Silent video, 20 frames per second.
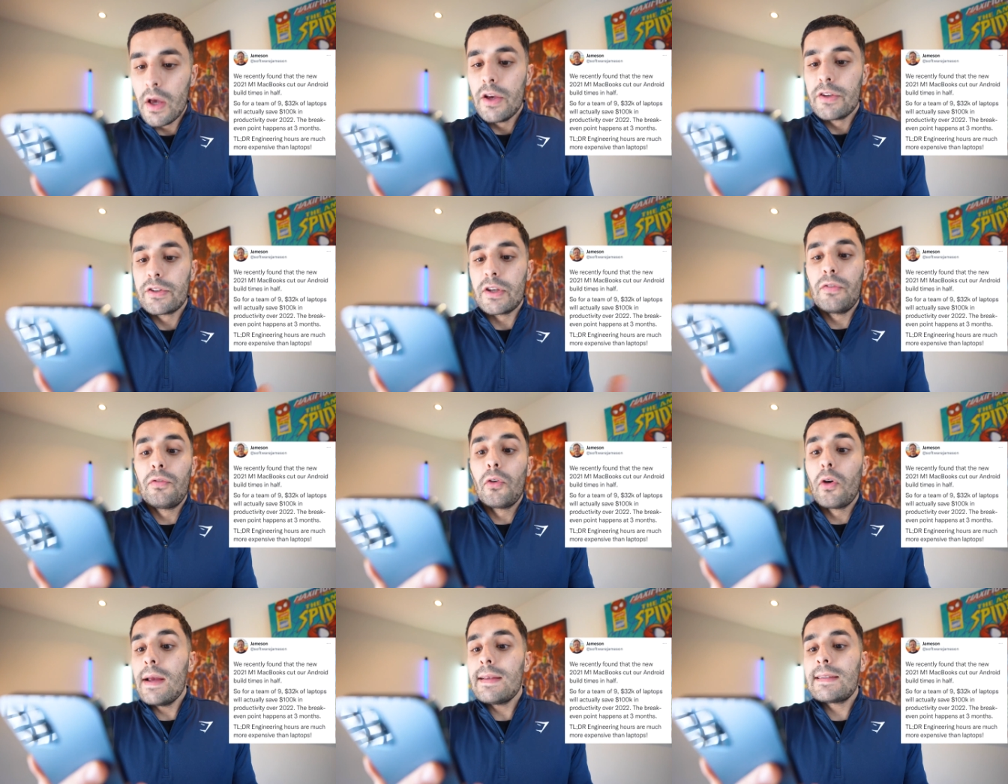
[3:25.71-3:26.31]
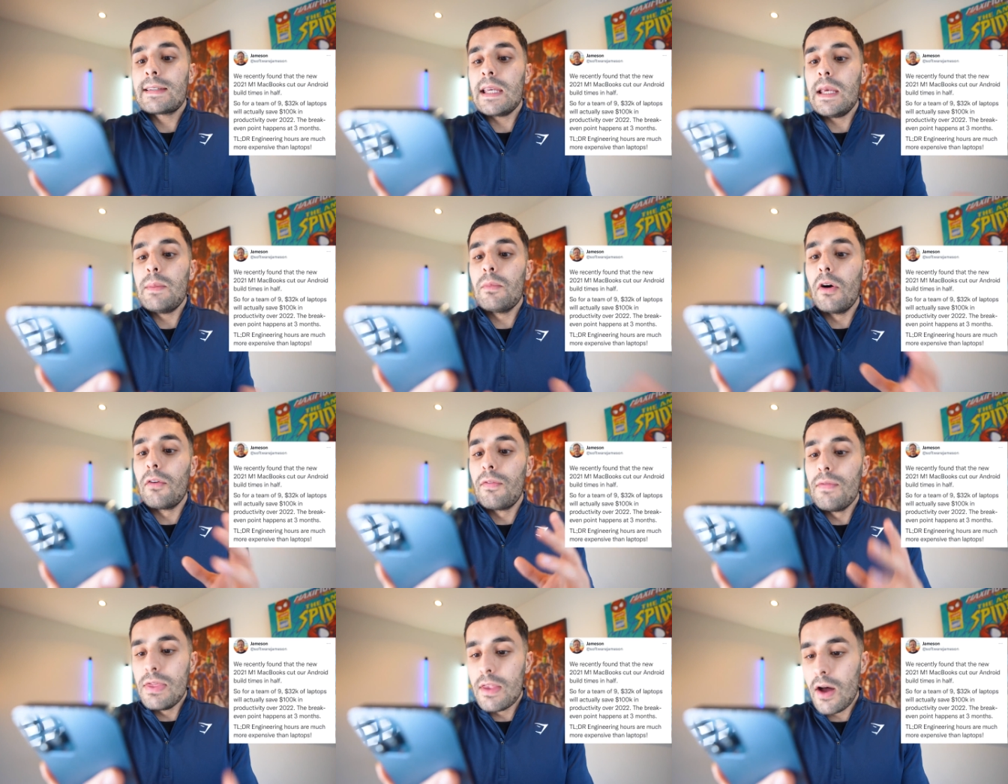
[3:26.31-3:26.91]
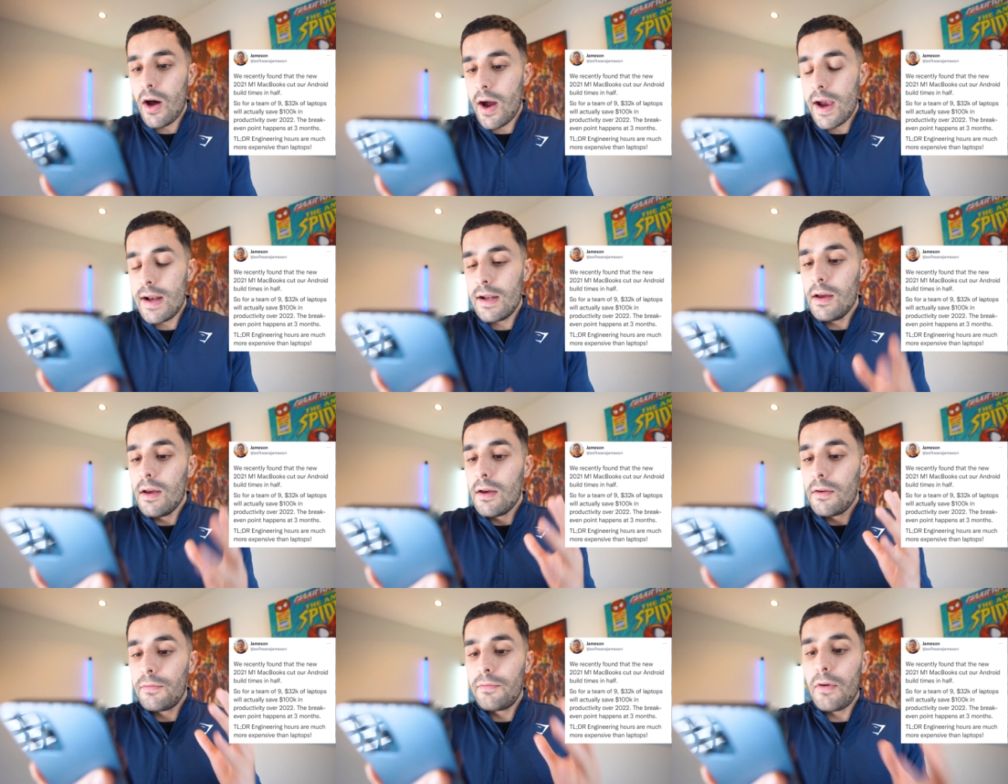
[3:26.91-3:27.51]
So for a team of nine
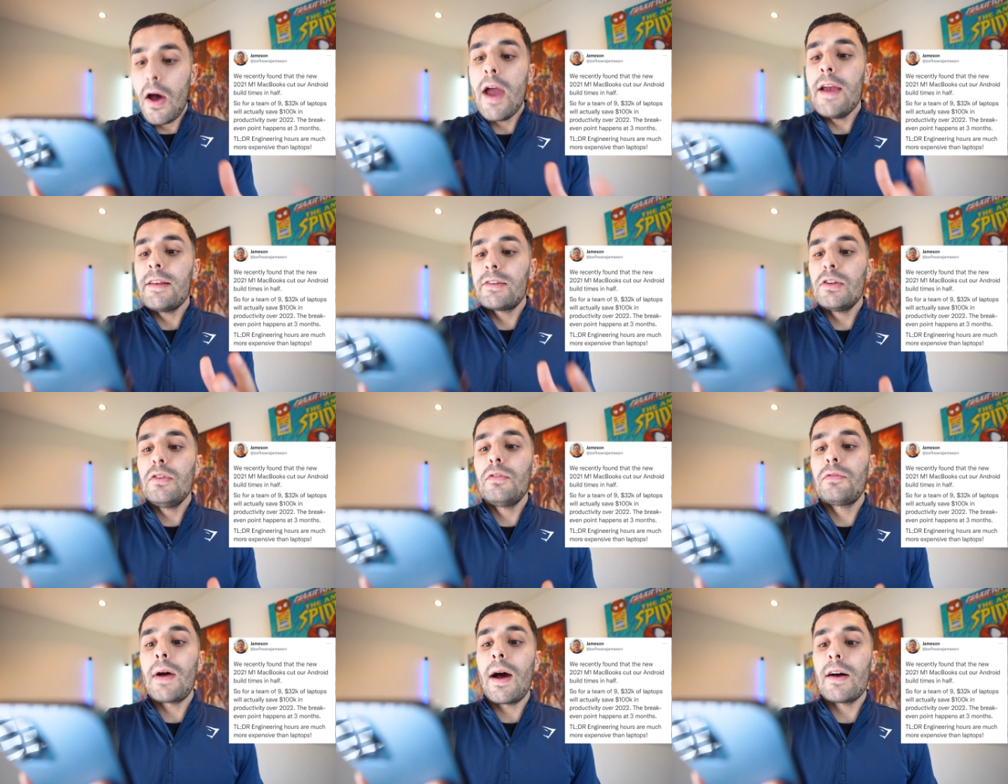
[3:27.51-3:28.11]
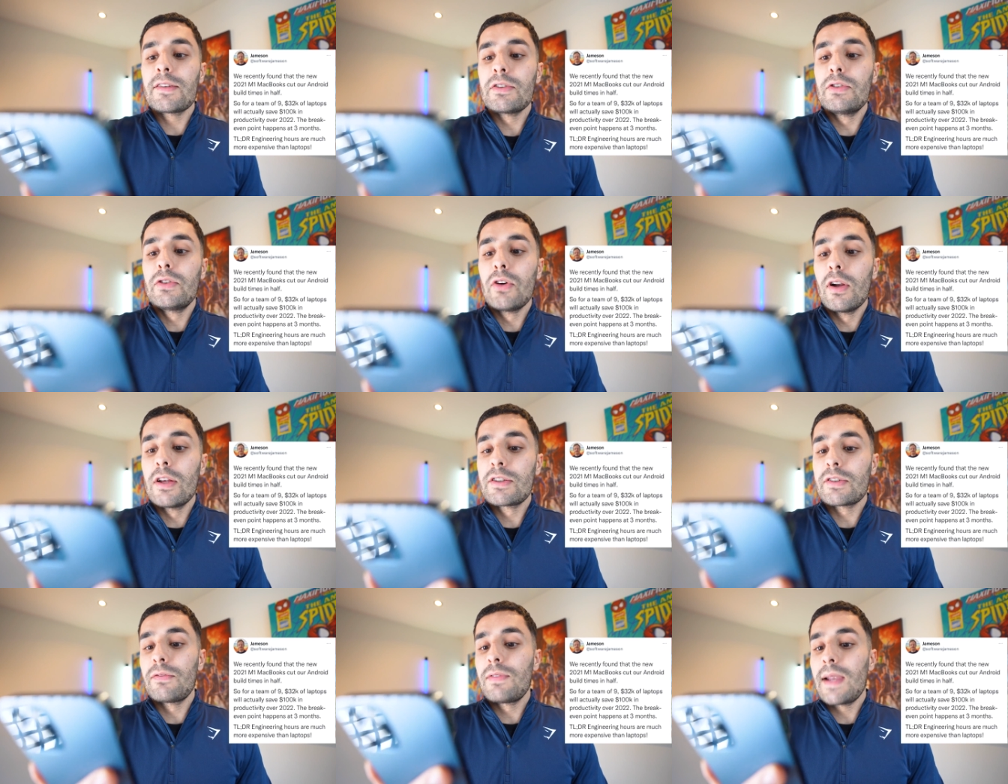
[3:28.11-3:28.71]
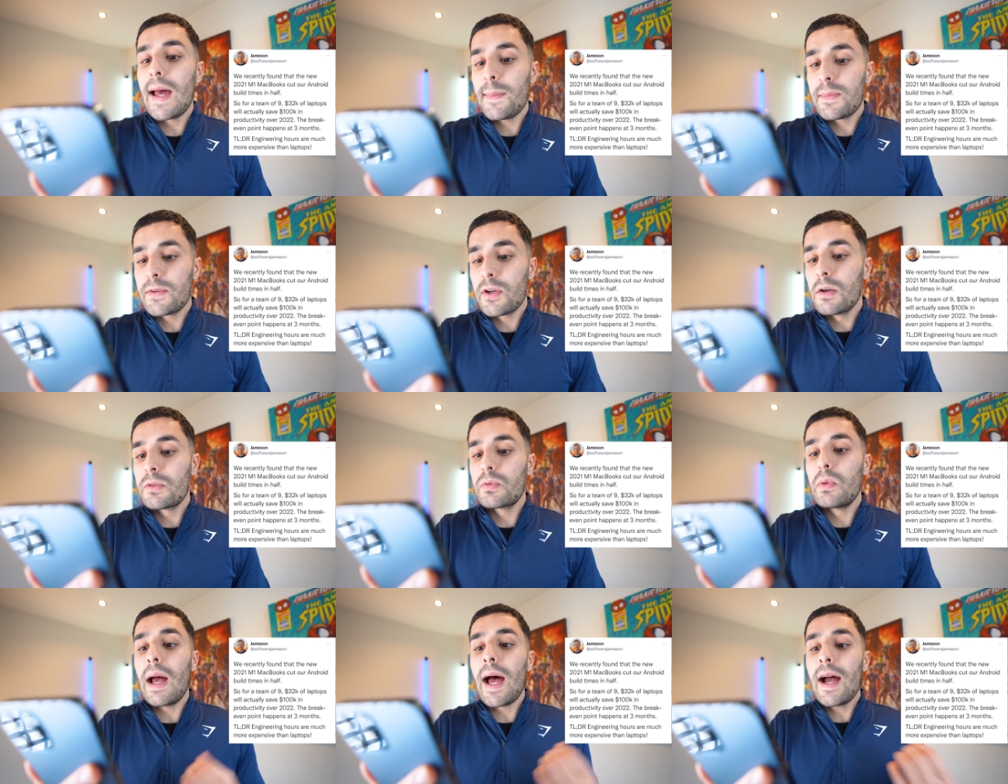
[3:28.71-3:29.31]
$32,000 of
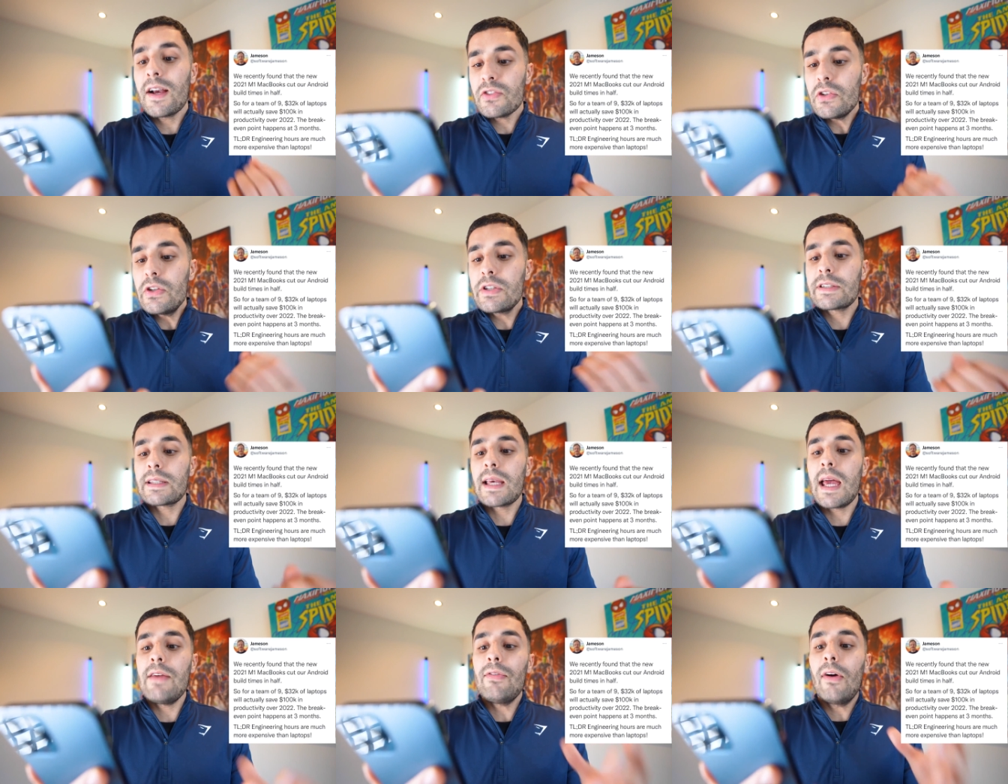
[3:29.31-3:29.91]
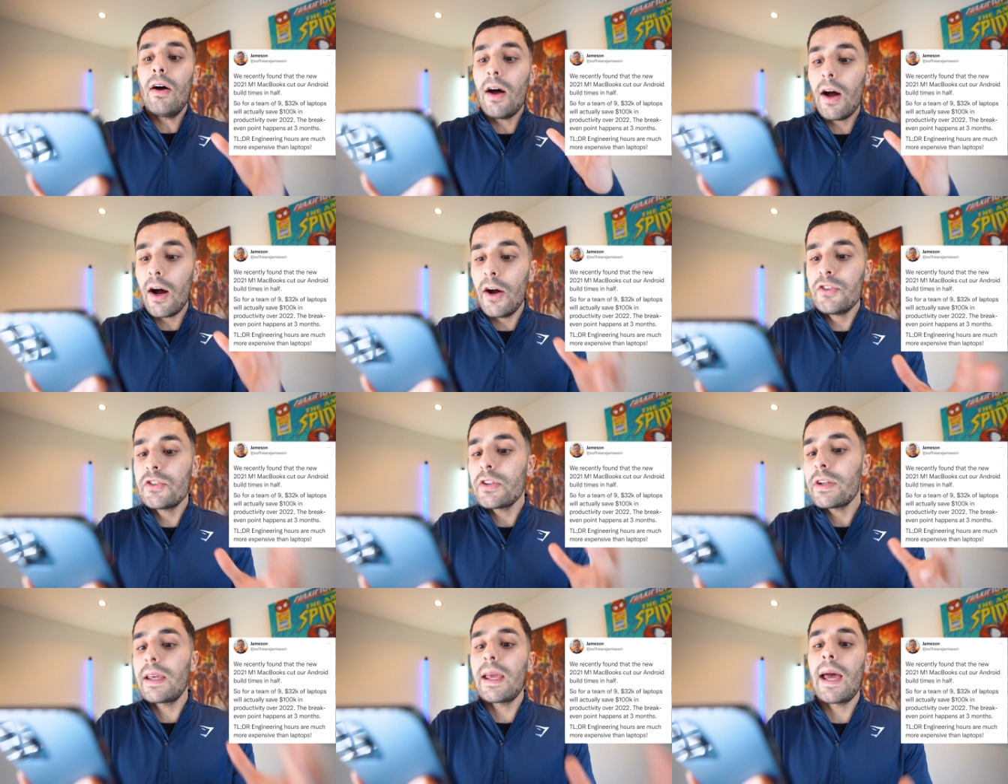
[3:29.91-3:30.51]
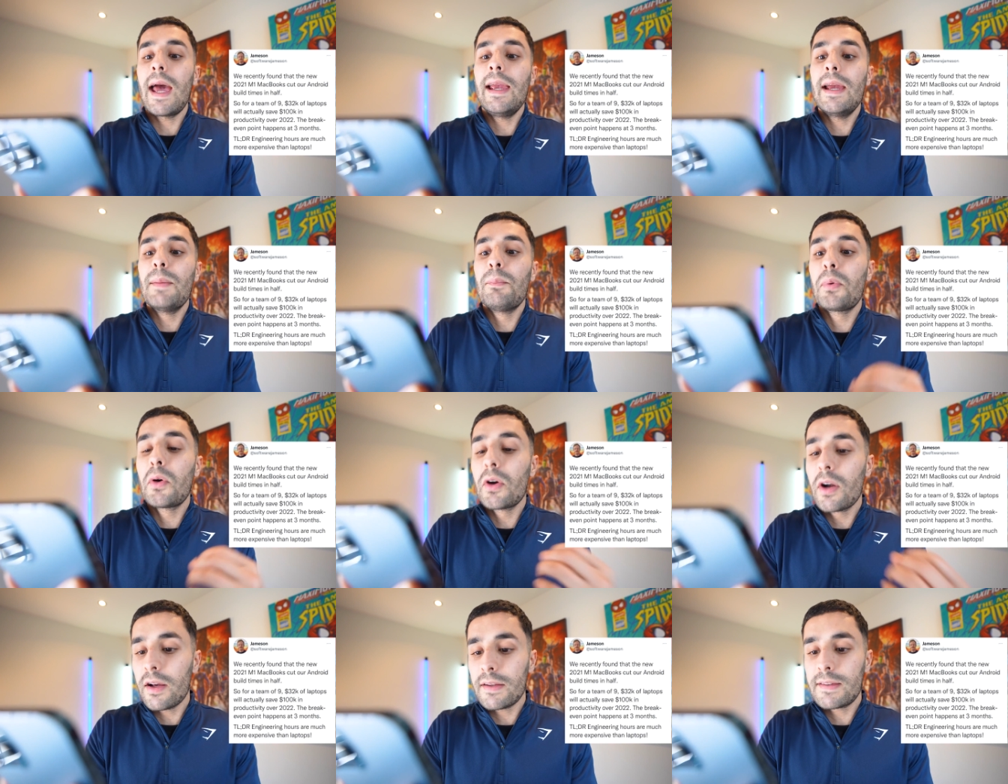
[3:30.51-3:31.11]
laptops will actually save 100K in
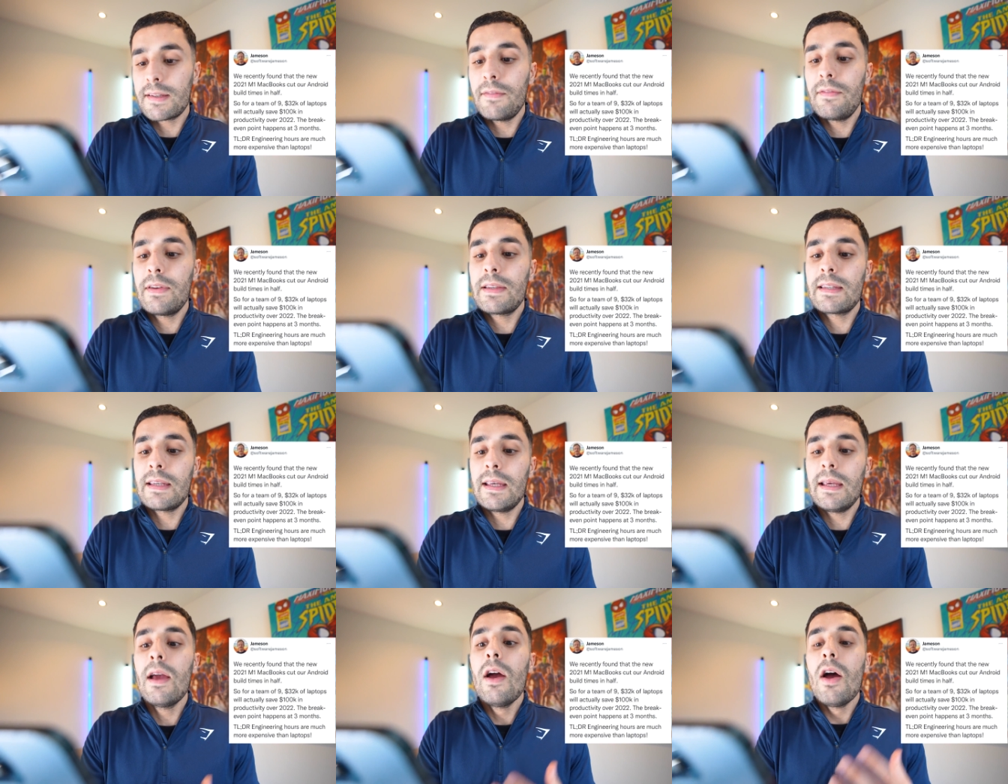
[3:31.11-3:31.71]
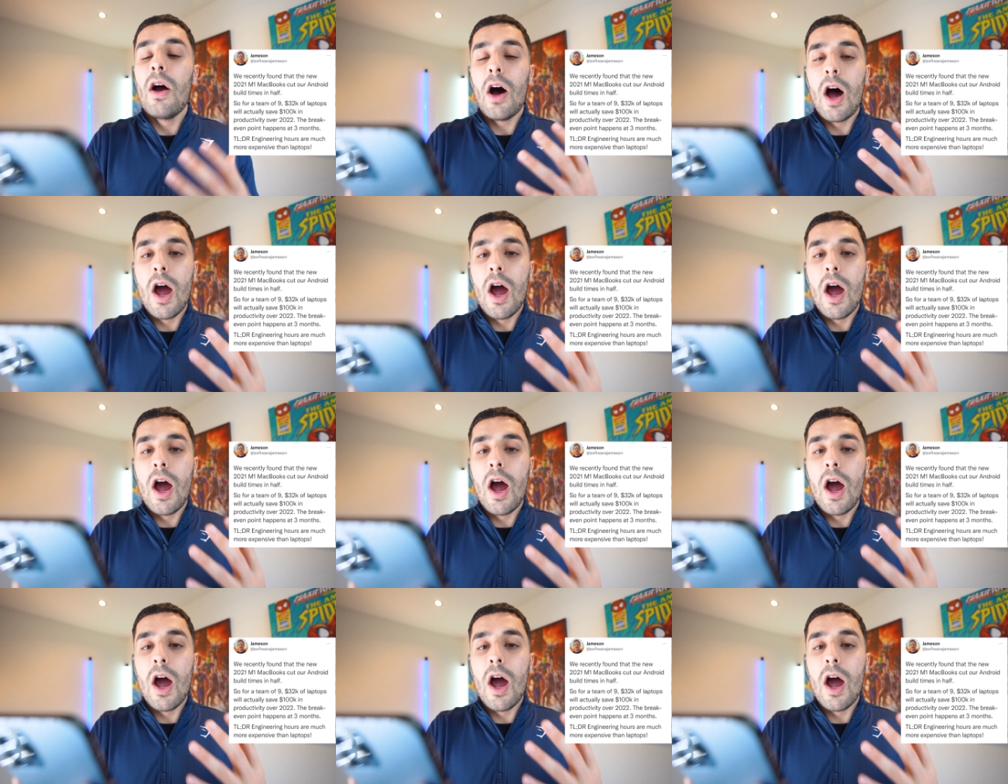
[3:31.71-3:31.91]
productivity